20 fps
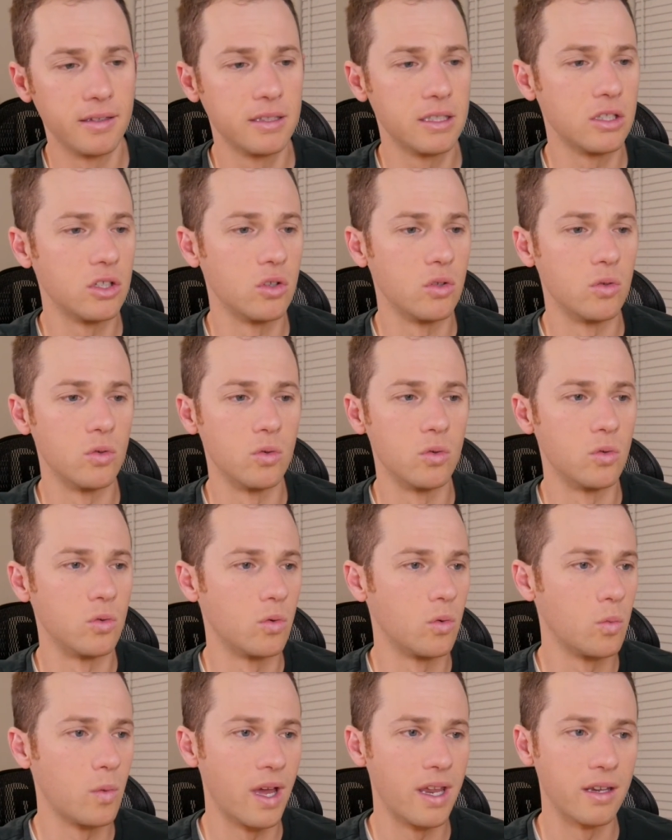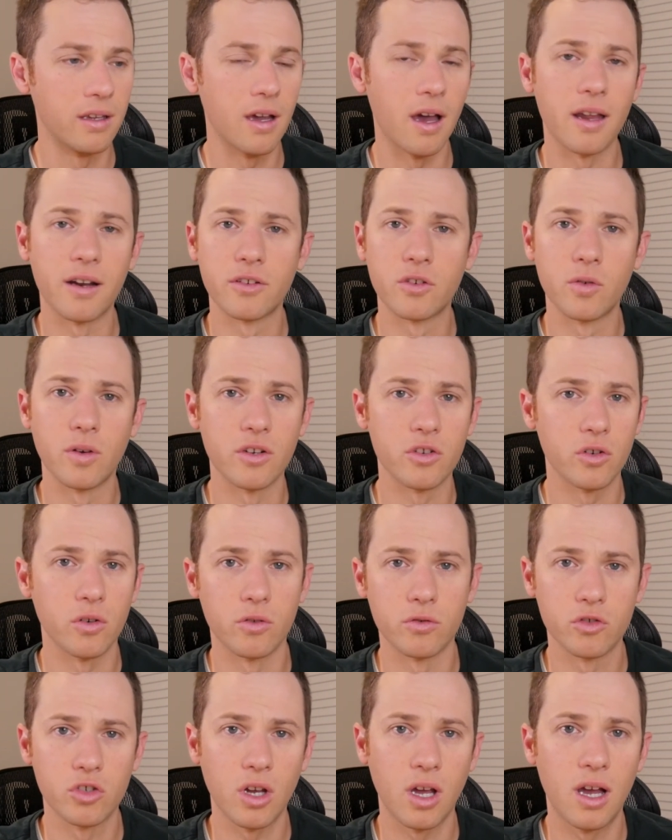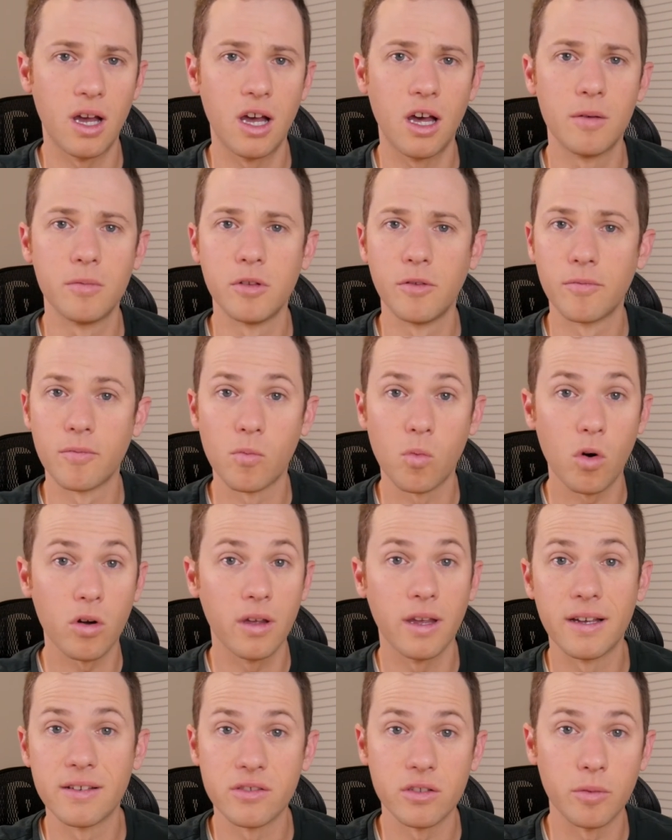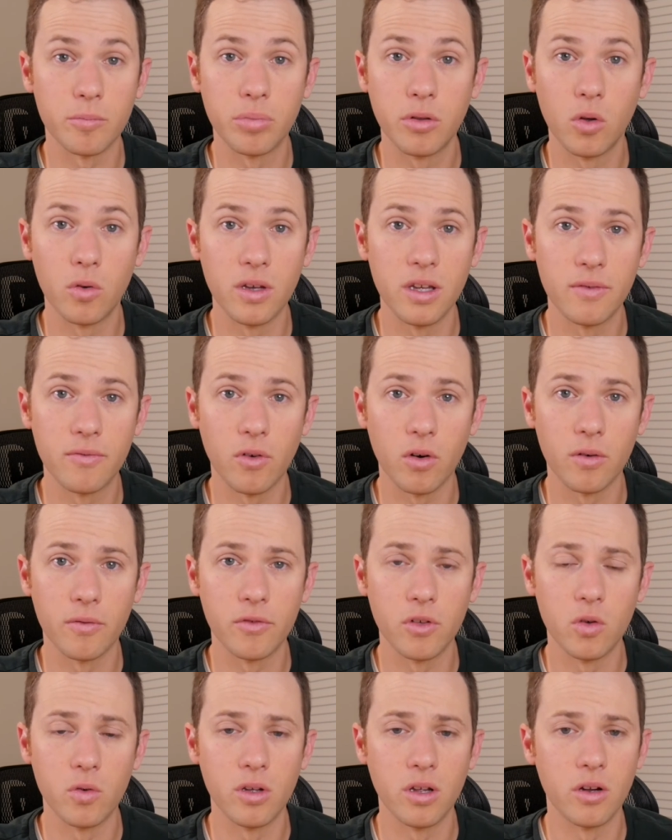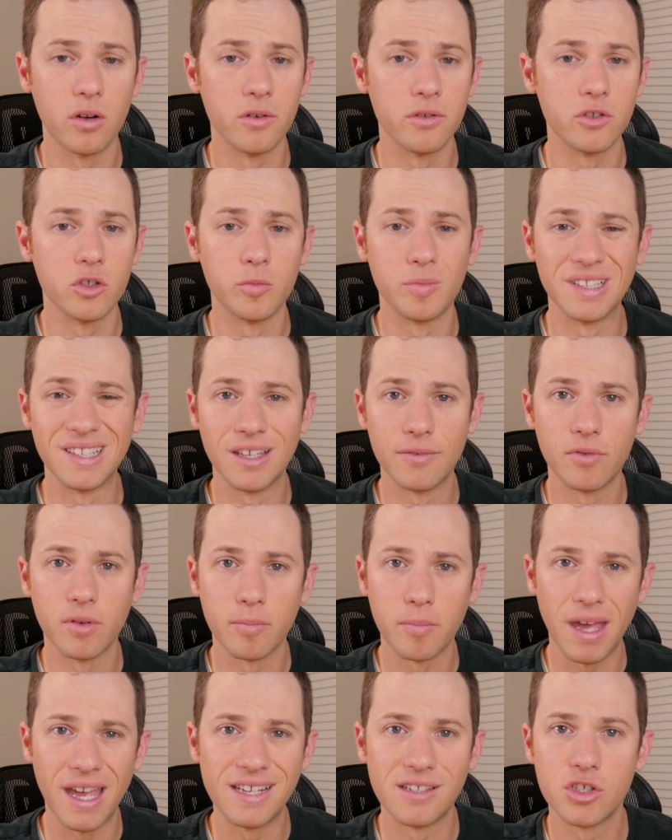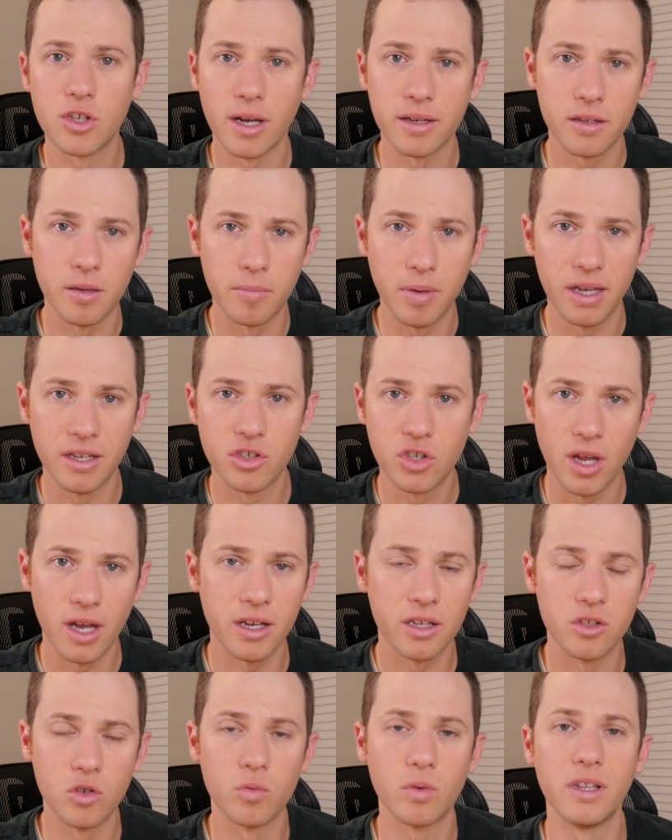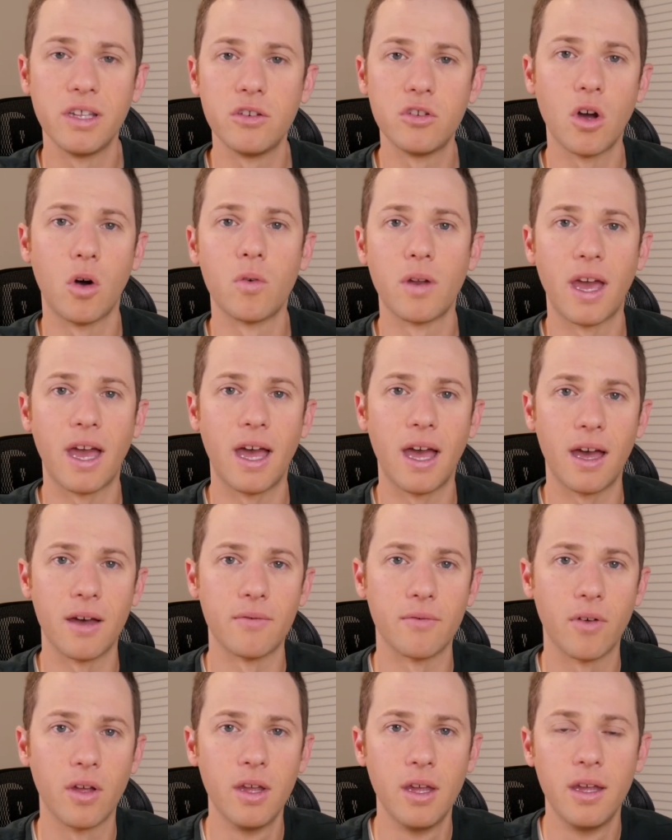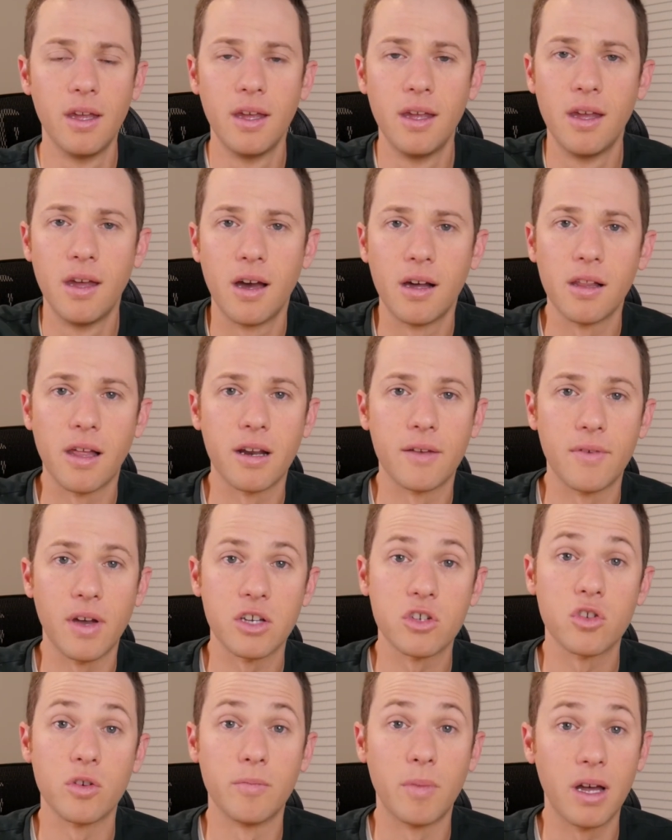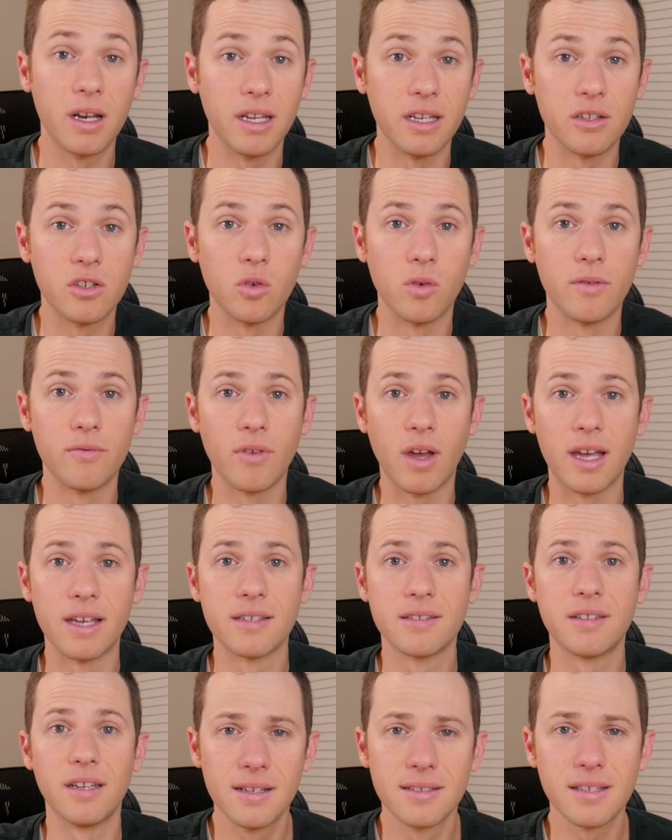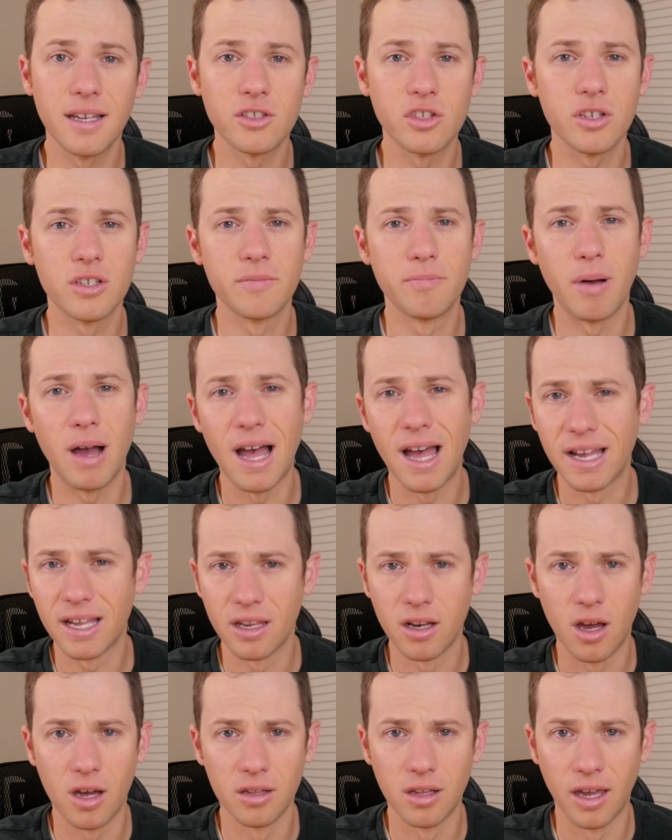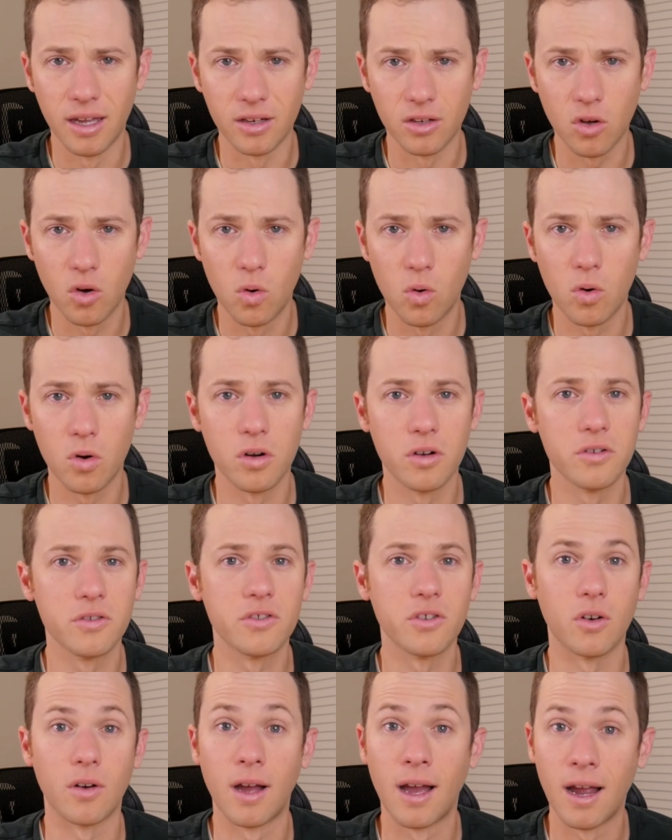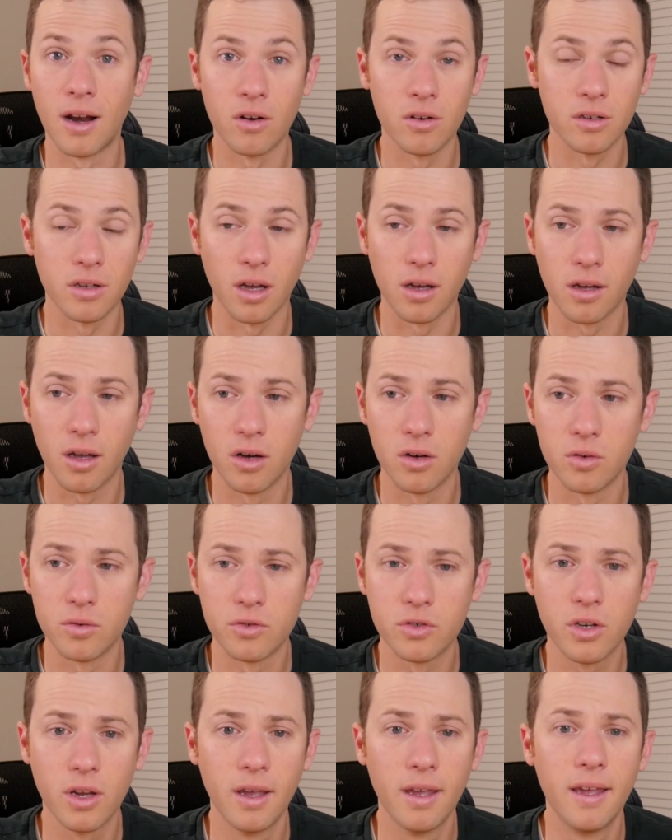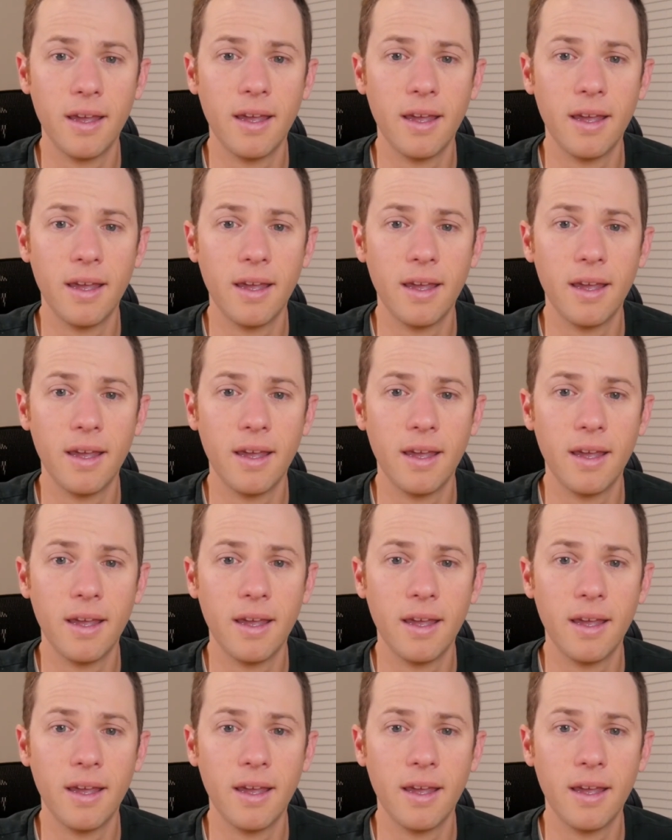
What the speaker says: You went and got a traditional job. You've been working as an employee for a few years. You've been living paycheck to paycheck, and you really don't have a lot of extra money to invest, such as buying an online course or hiring a coach.